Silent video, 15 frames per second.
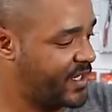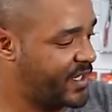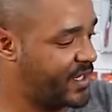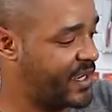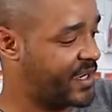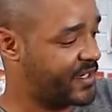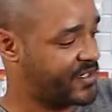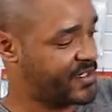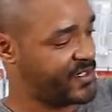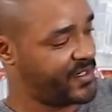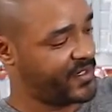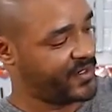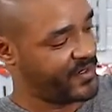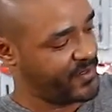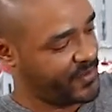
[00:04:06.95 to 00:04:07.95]

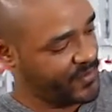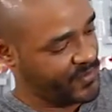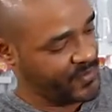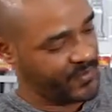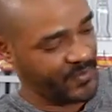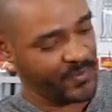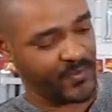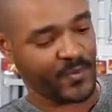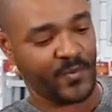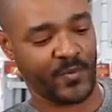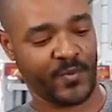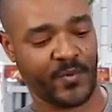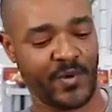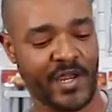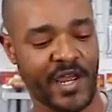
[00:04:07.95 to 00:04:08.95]
Next,
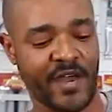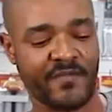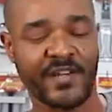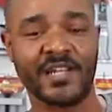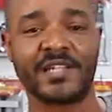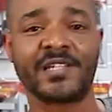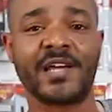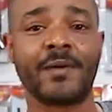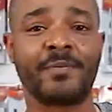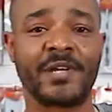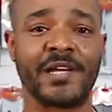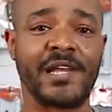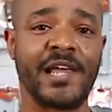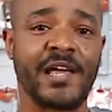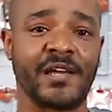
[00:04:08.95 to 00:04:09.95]
we have the top of
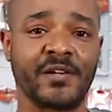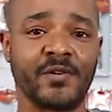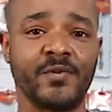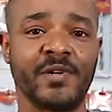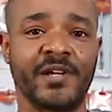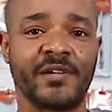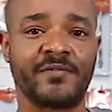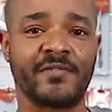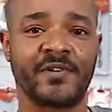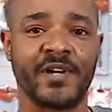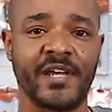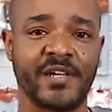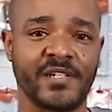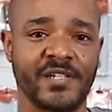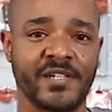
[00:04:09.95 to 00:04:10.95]
the line coolant for
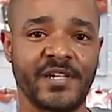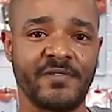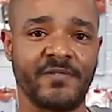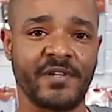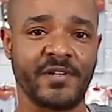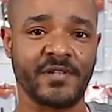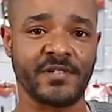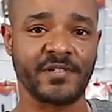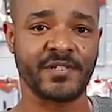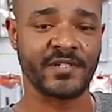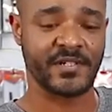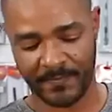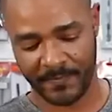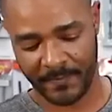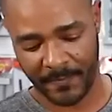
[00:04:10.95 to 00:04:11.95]
HD
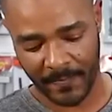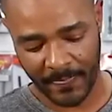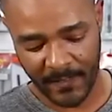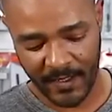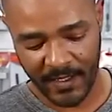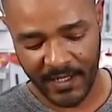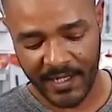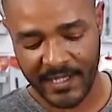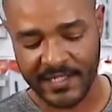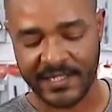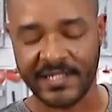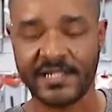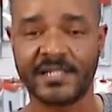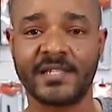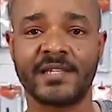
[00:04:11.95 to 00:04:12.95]
vehicles. It
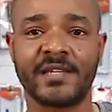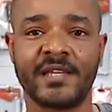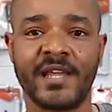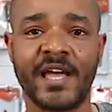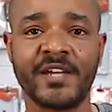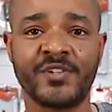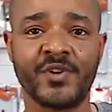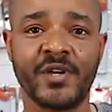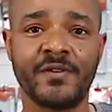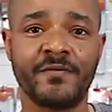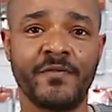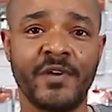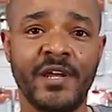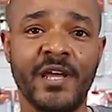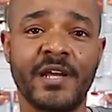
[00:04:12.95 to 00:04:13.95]
is nitrate
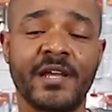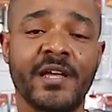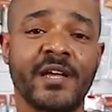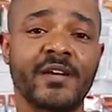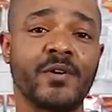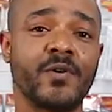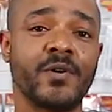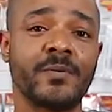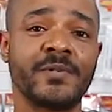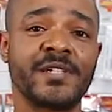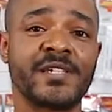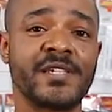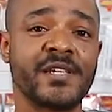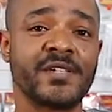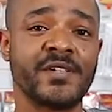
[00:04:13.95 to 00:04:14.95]
free and can go up to
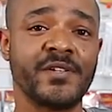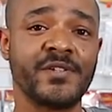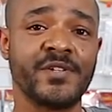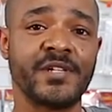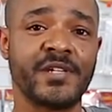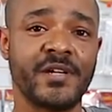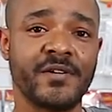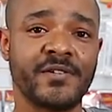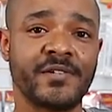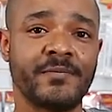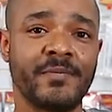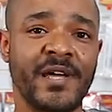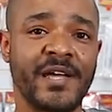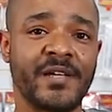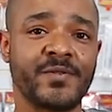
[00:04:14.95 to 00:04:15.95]
600,000
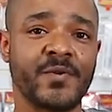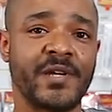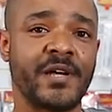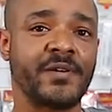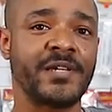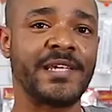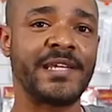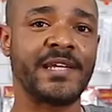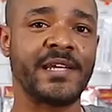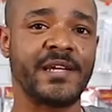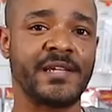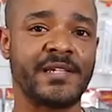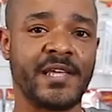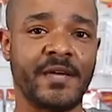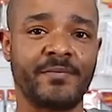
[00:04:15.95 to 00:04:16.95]
miles without needing
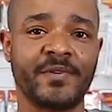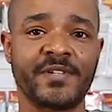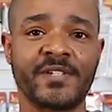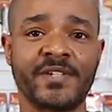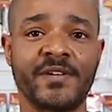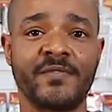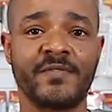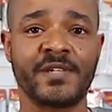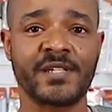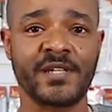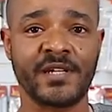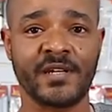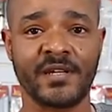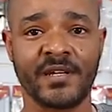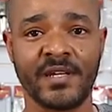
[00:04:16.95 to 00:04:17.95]
any type of servicing.